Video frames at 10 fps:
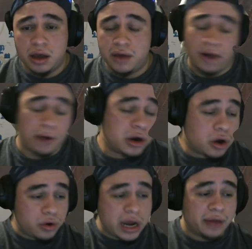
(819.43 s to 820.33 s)
If I were to
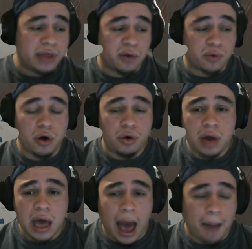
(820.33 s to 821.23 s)
go down that
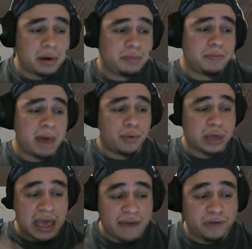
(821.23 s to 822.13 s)
road, I'm going to be met
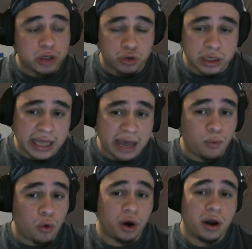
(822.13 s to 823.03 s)
with infantry late
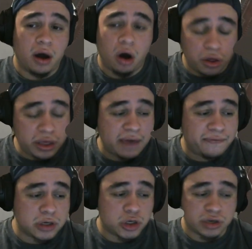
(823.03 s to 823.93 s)
war. All the
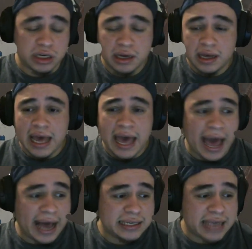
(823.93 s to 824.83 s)
infantry
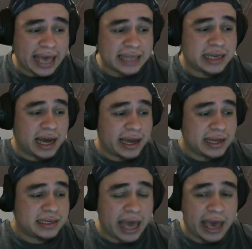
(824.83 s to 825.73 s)
has
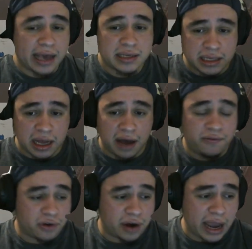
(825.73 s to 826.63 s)
anti-tank
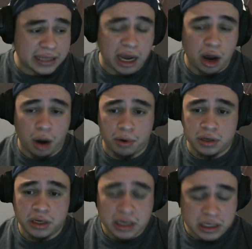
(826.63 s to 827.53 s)
stuff or
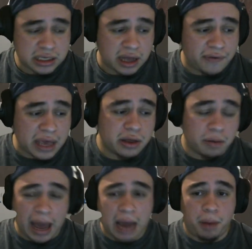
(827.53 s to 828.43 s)
anti-armored stuff in their
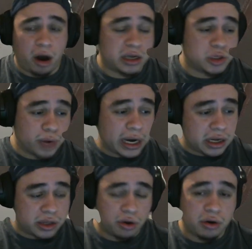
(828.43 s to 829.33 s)
back pockets ready
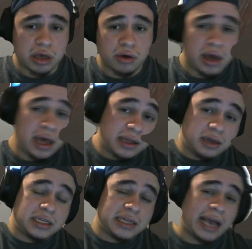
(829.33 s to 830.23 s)
to throw at you.
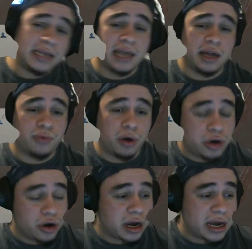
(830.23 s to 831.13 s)
There's tanks down the road.
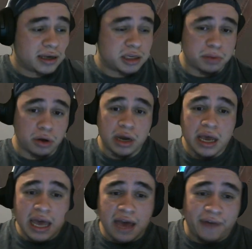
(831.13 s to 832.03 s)
You're going to explode.
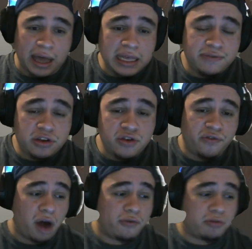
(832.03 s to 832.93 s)
If I leave too
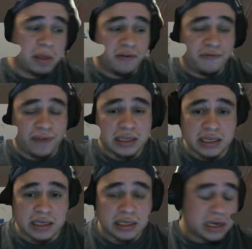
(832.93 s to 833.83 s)
far from the
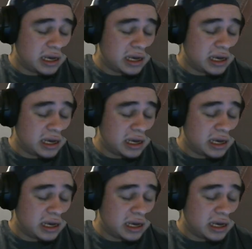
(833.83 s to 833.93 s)
defenses,